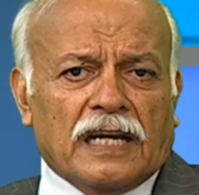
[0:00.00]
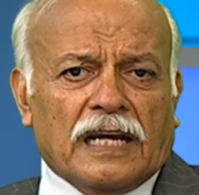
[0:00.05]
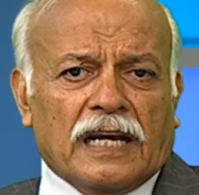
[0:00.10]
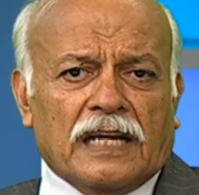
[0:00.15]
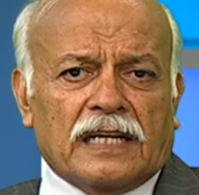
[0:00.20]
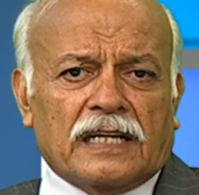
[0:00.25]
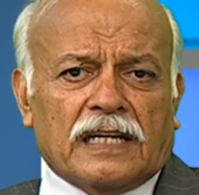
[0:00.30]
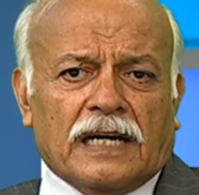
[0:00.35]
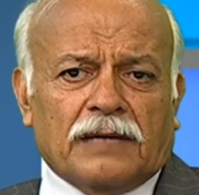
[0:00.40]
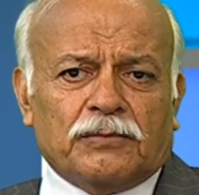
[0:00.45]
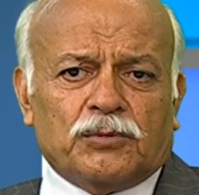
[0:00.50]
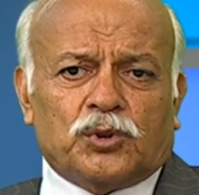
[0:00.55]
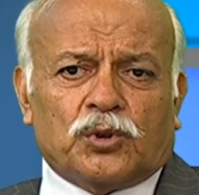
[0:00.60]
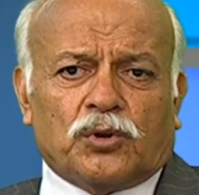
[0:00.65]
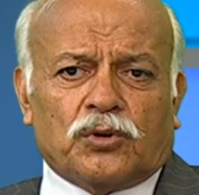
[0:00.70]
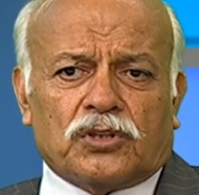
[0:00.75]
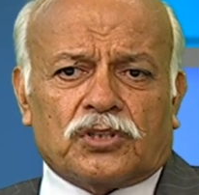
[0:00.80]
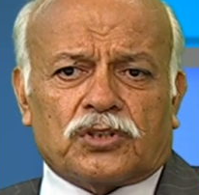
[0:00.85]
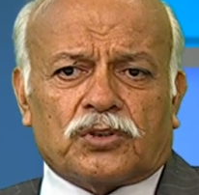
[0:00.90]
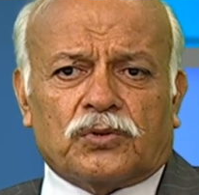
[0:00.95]
And I'm
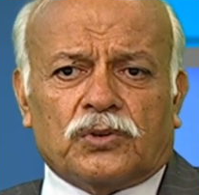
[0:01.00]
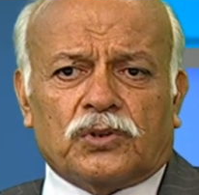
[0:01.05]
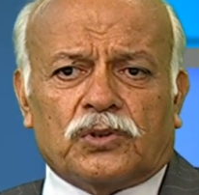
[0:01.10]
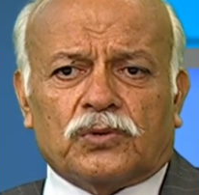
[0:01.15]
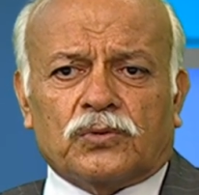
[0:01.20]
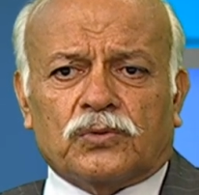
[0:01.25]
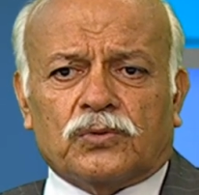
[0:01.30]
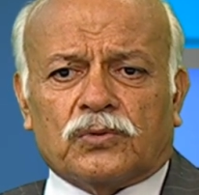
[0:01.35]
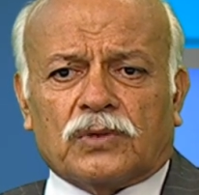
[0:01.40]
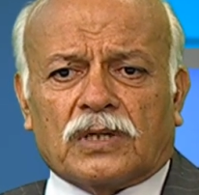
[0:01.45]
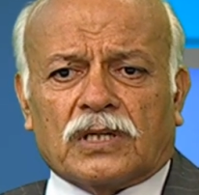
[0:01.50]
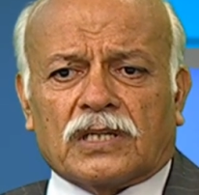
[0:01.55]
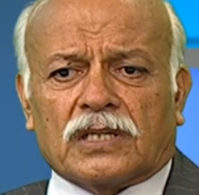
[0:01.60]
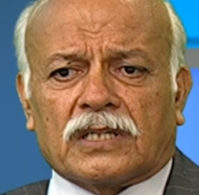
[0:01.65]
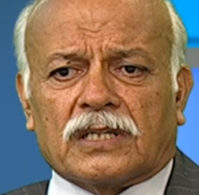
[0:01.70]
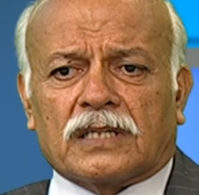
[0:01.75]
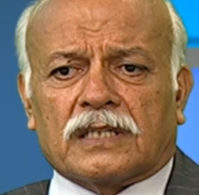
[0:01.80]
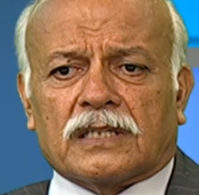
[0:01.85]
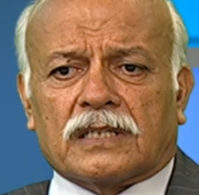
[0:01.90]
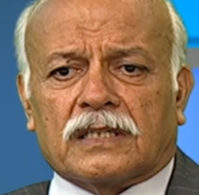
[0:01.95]
sure it's going
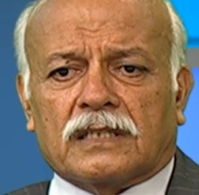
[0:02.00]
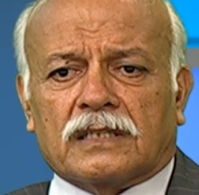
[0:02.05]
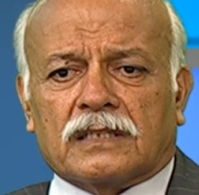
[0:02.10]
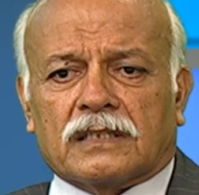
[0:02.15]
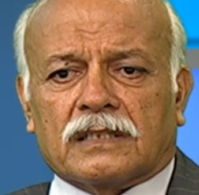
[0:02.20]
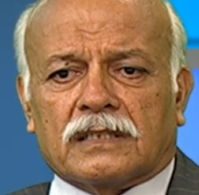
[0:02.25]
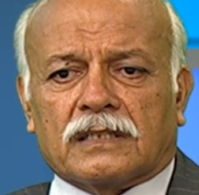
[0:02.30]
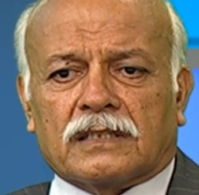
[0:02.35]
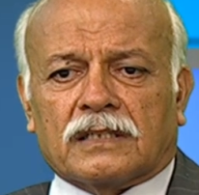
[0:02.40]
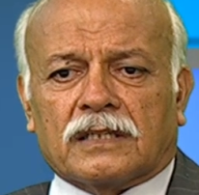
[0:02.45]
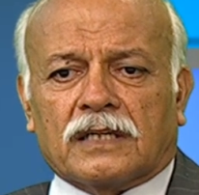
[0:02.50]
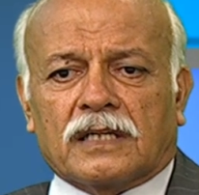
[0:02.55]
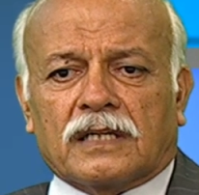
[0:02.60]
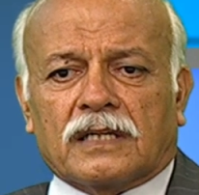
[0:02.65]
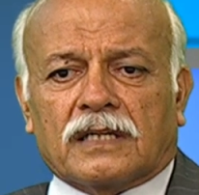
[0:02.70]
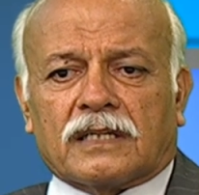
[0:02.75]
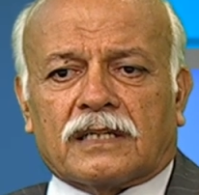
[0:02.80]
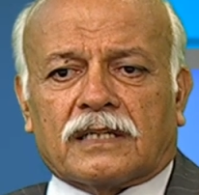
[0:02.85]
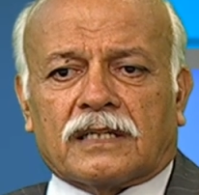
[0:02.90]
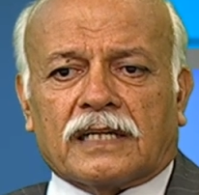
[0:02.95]
to
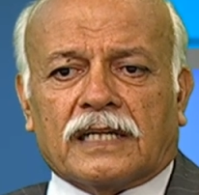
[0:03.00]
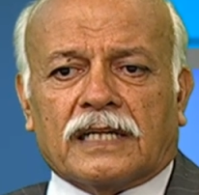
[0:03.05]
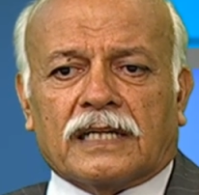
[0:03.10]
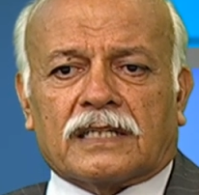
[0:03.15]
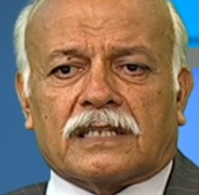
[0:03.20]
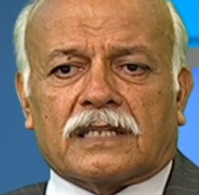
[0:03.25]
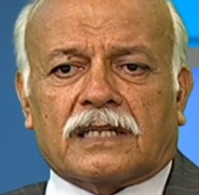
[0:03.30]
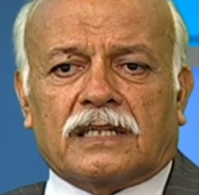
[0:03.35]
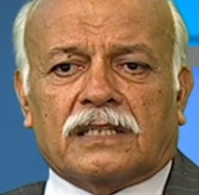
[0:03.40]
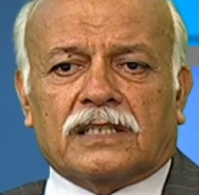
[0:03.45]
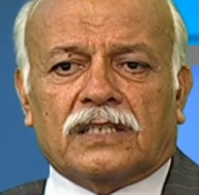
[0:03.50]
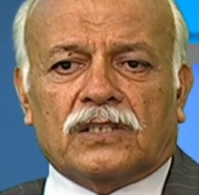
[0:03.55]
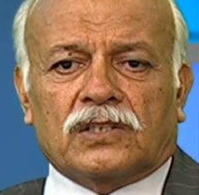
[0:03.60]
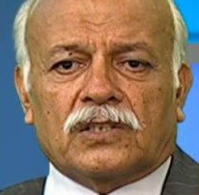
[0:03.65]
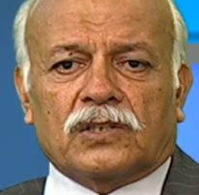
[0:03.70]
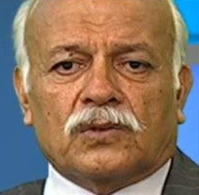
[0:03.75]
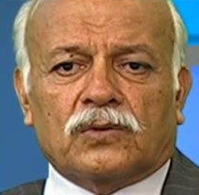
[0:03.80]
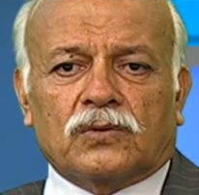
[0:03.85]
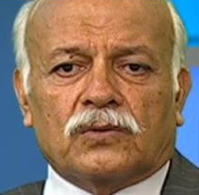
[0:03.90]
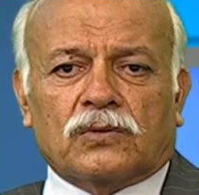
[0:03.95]
create a
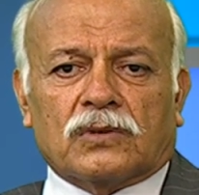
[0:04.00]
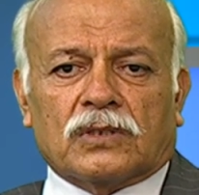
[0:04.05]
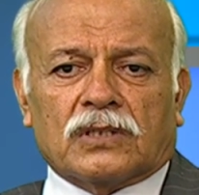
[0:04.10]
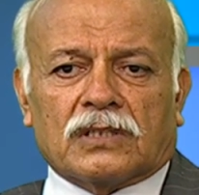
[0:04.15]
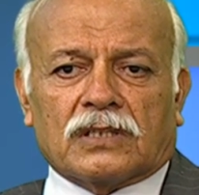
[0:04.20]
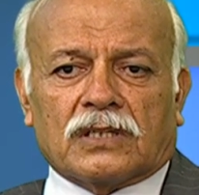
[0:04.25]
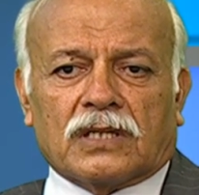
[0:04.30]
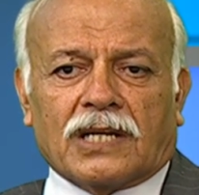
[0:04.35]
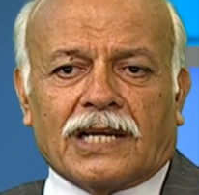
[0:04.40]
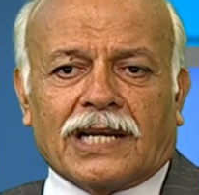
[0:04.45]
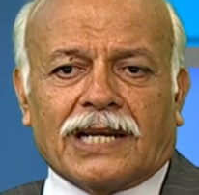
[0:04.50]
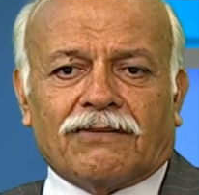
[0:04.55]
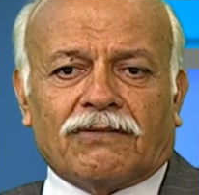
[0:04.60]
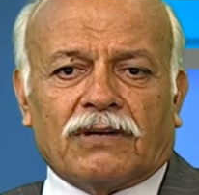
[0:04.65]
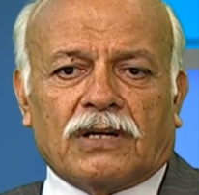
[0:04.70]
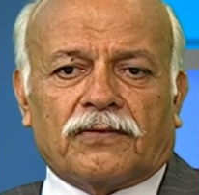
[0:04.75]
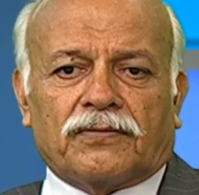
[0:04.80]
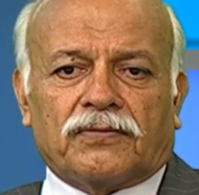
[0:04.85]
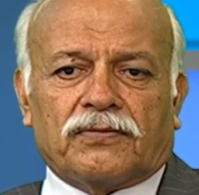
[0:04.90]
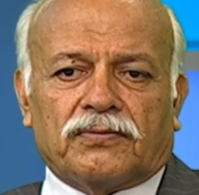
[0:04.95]
new
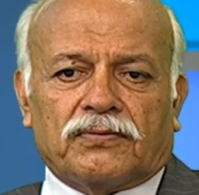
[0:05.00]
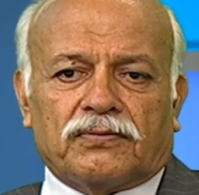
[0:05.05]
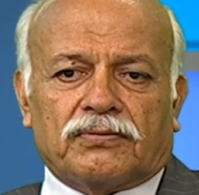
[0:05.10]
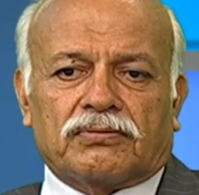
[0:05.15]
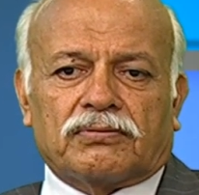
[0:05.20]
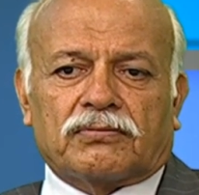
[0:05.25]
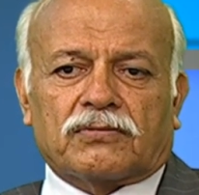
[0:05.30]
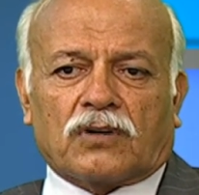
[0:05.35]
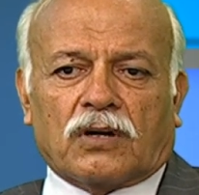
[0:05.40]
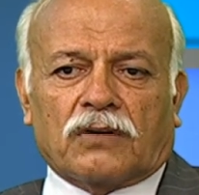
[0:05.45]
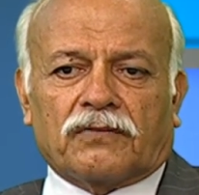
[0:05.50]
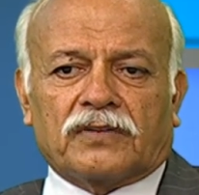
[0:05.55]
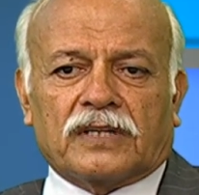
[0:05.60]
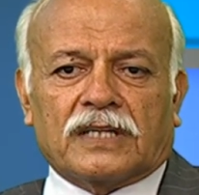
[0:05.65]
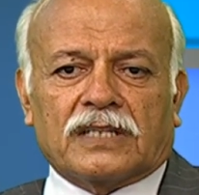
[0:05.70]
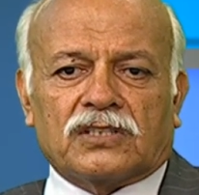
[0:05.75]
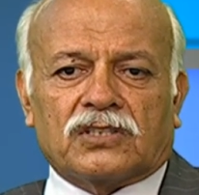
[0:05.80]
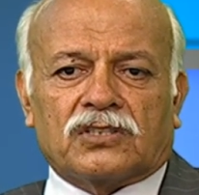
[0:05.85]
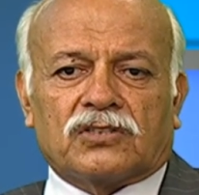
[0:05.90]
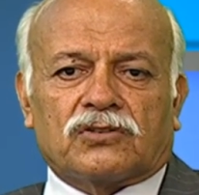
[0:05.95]
level of
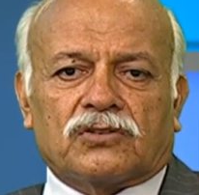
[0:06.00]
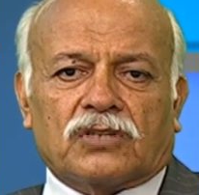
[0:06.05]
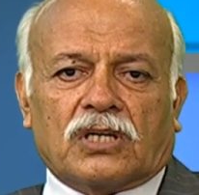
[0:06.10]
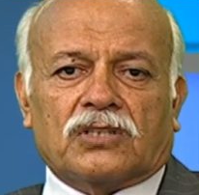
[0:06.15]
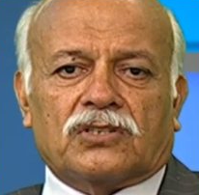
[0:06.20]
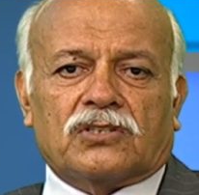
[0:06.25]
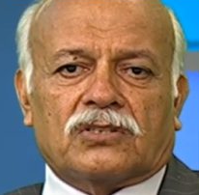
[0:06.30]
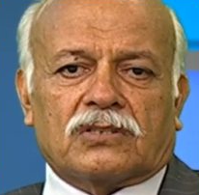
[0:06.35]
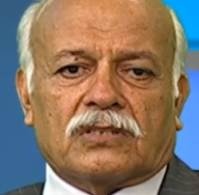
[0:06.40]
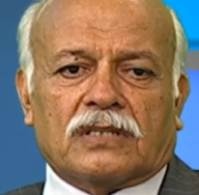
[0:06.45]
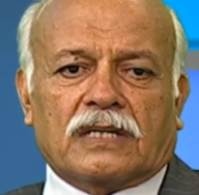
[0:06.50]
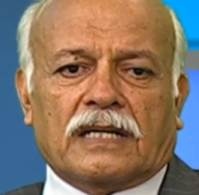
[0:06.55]
confidence, trust,